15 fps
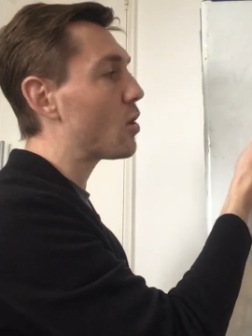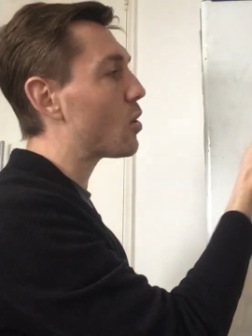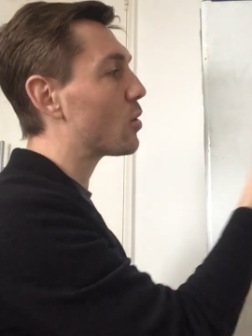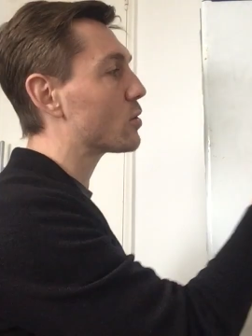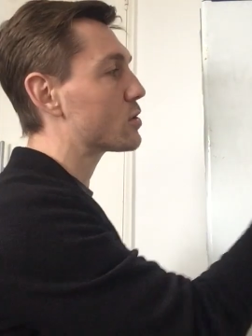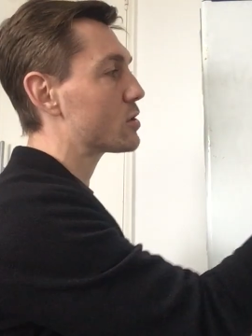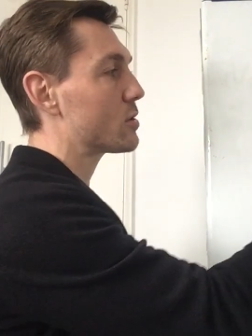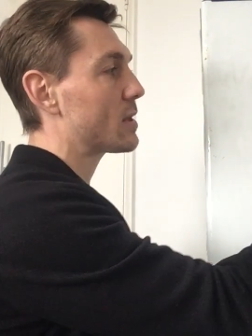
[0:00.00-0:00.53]

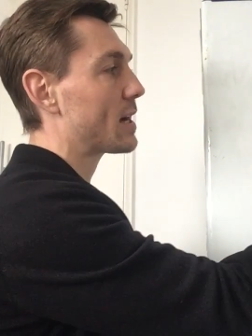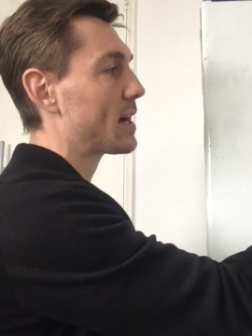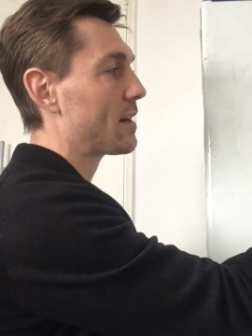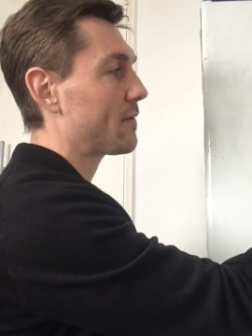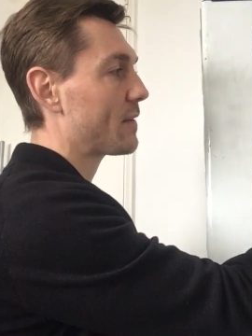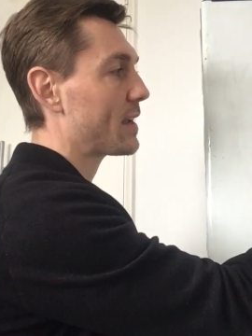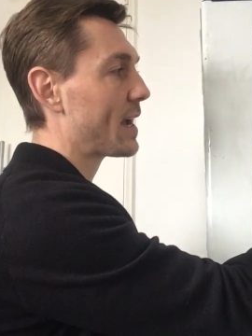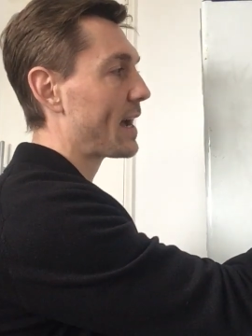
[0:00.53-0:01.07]
or do they
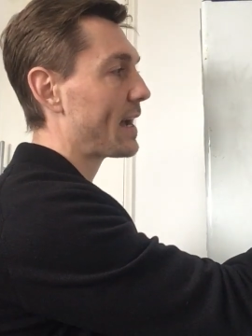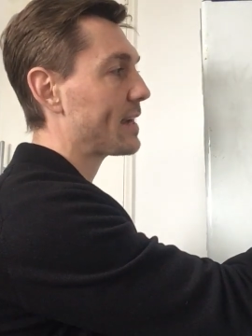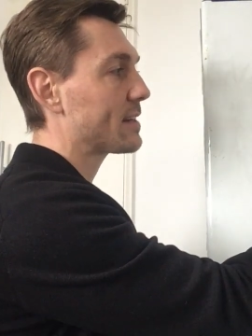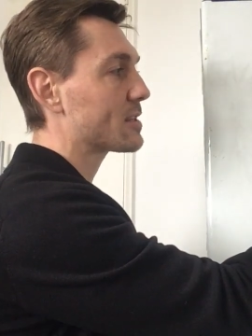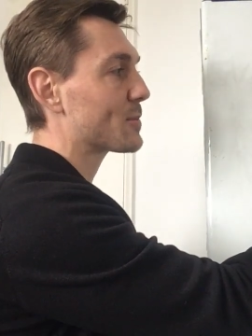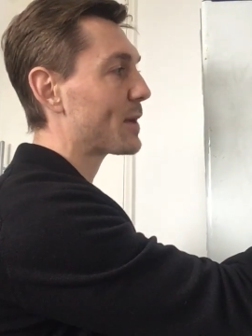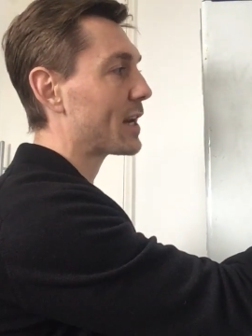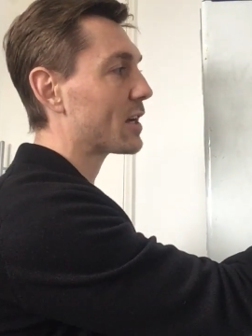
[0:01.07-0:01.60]
have the A
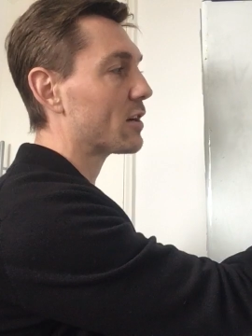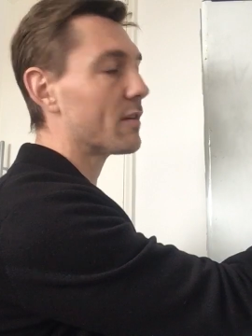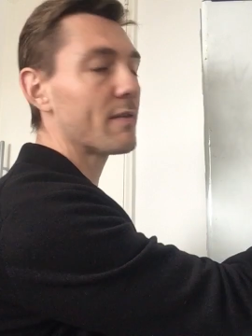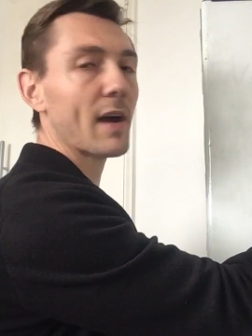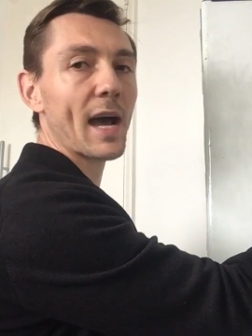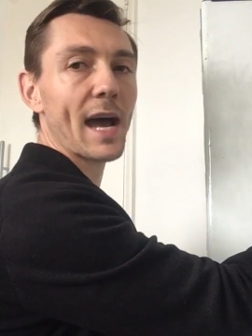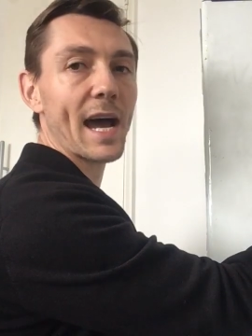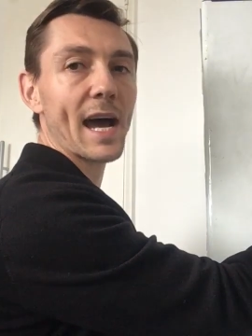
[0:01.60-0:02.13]
spelling of
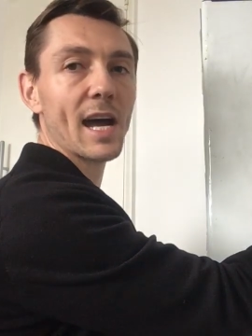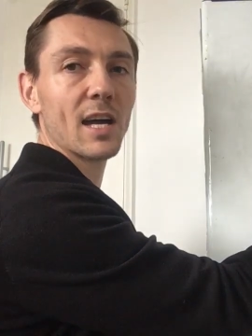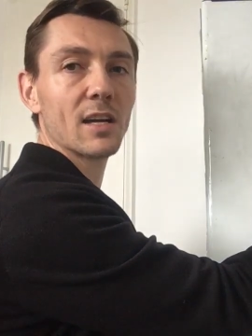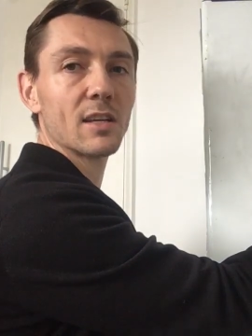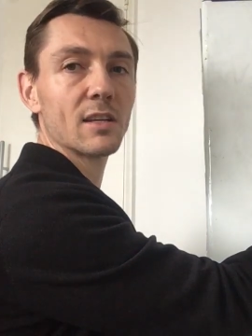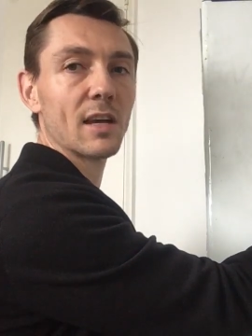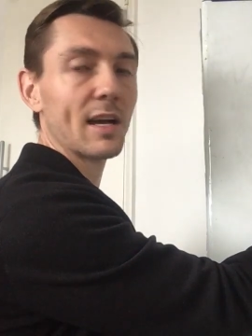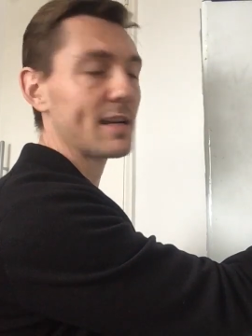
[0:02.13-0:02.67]
A,
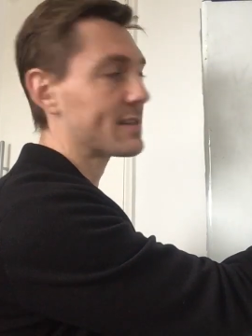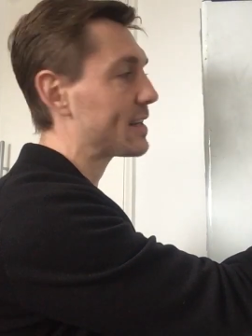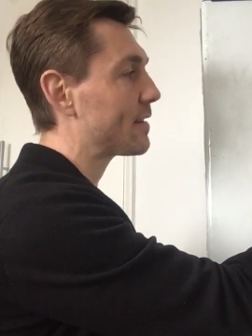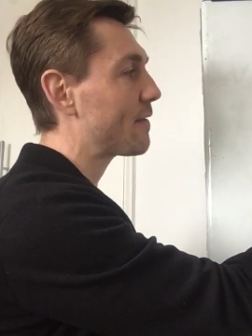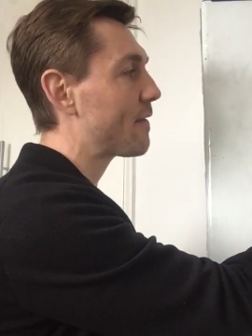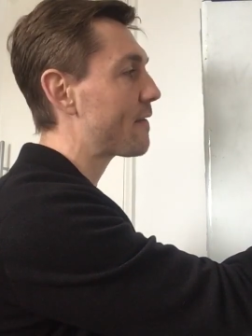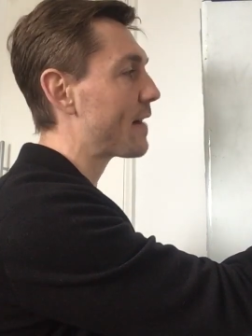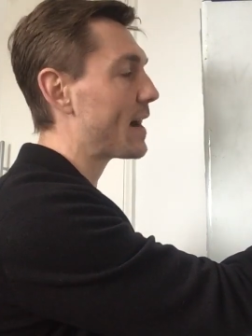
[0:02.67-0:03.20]
as
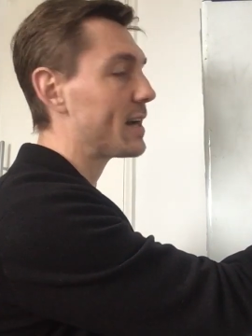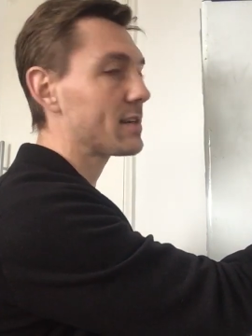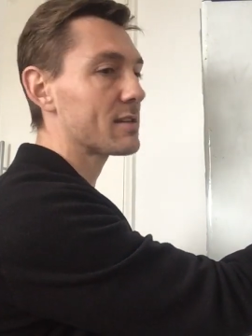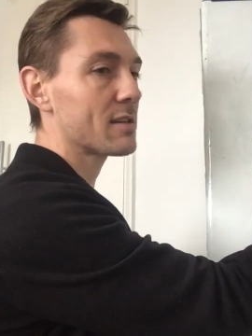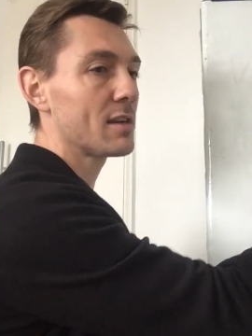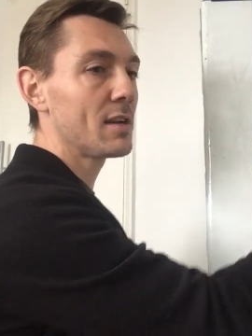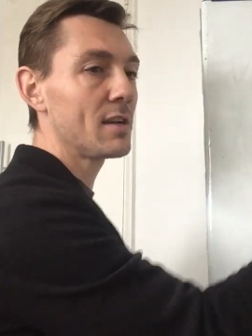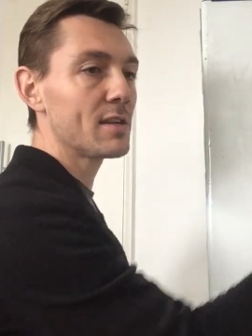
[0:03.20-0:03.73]
in
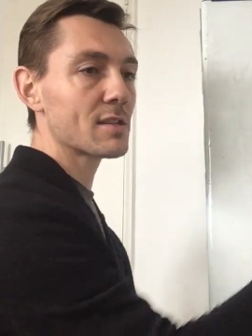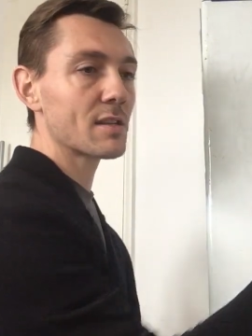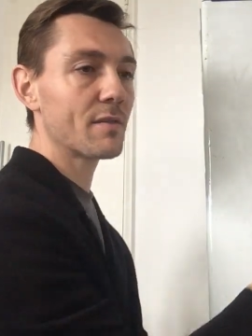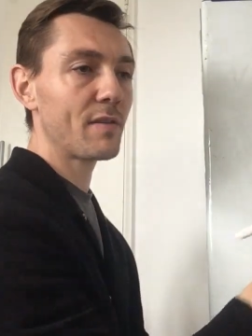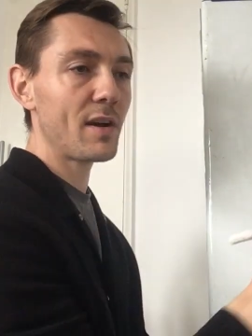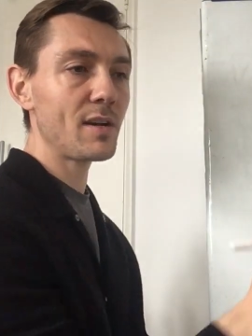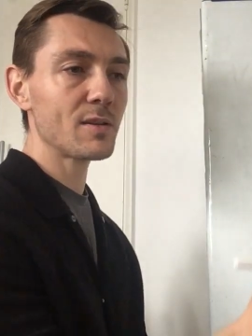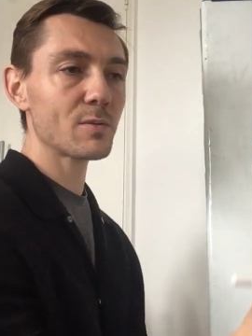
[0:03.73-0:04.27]
fat? So the
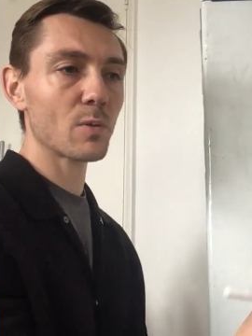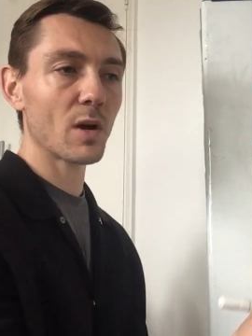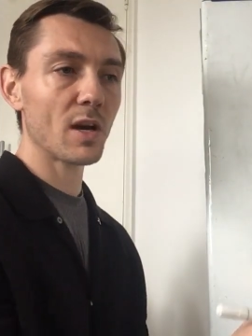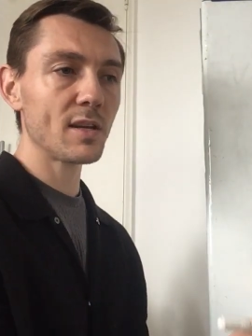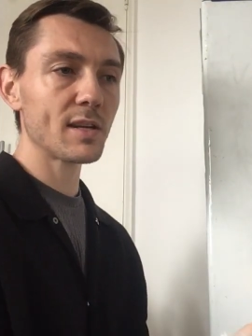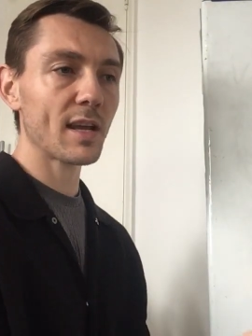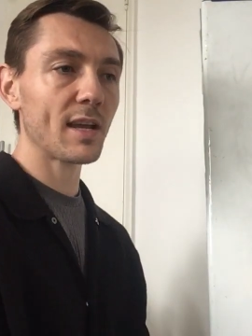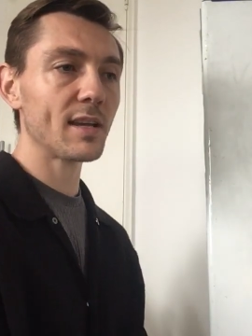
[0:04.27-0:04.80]
first
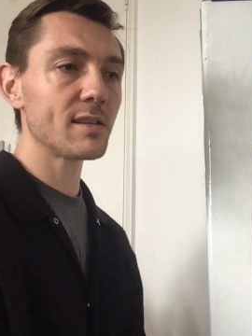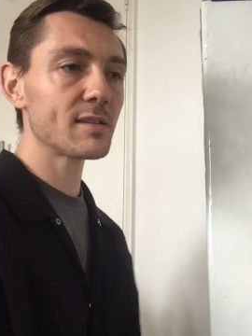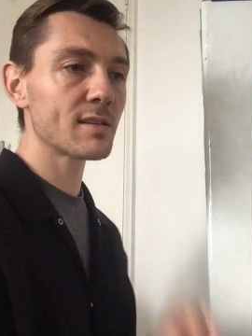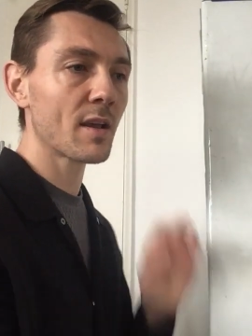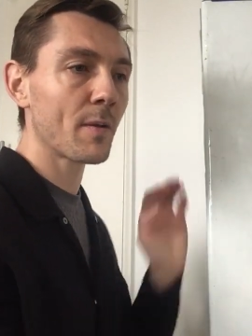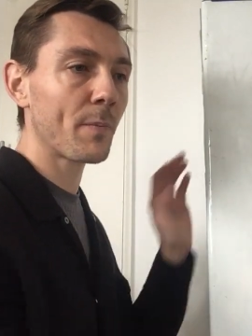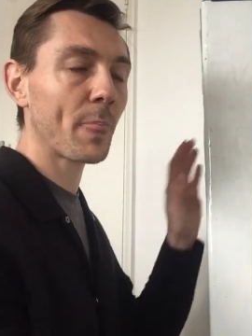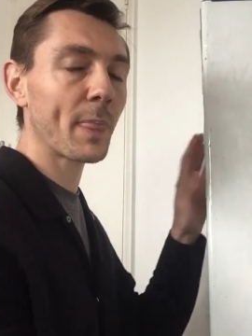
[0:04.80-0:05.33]
word is
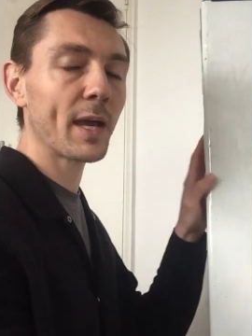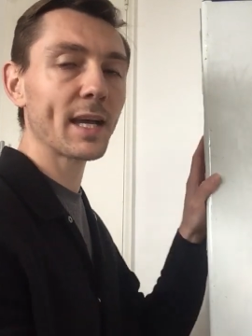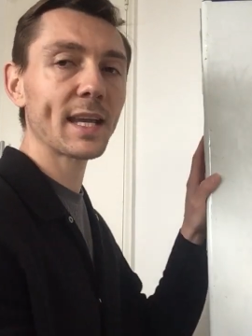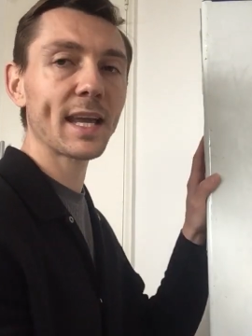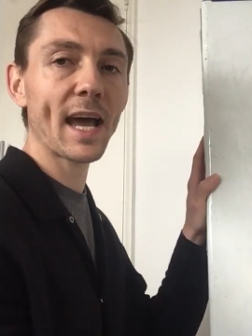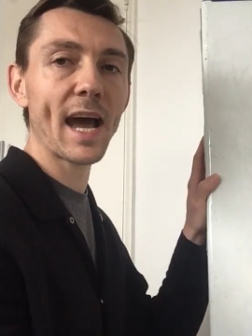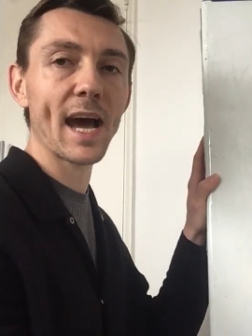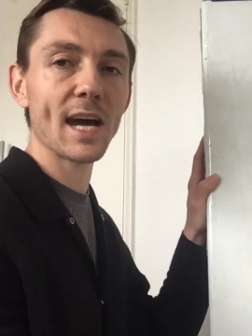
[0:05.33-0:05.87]

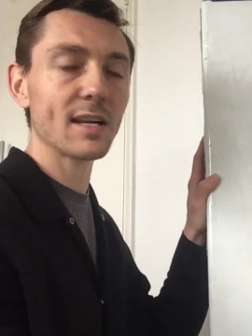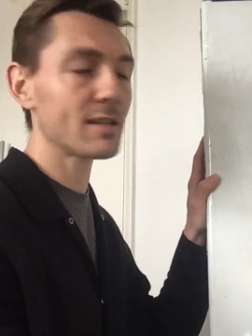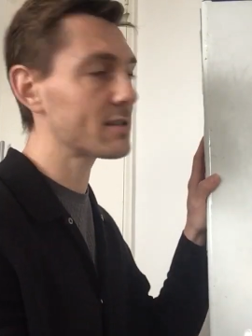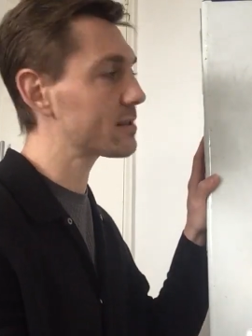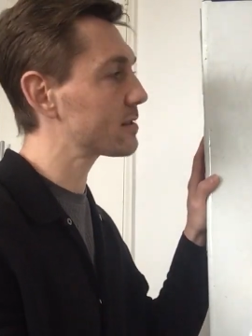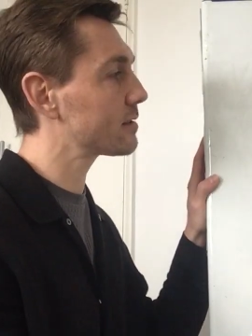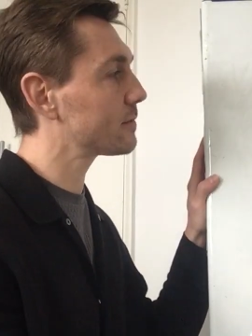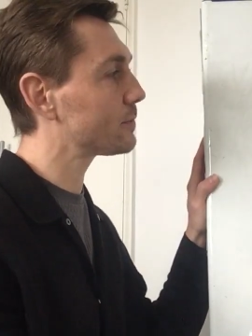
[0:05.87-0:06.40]
cat.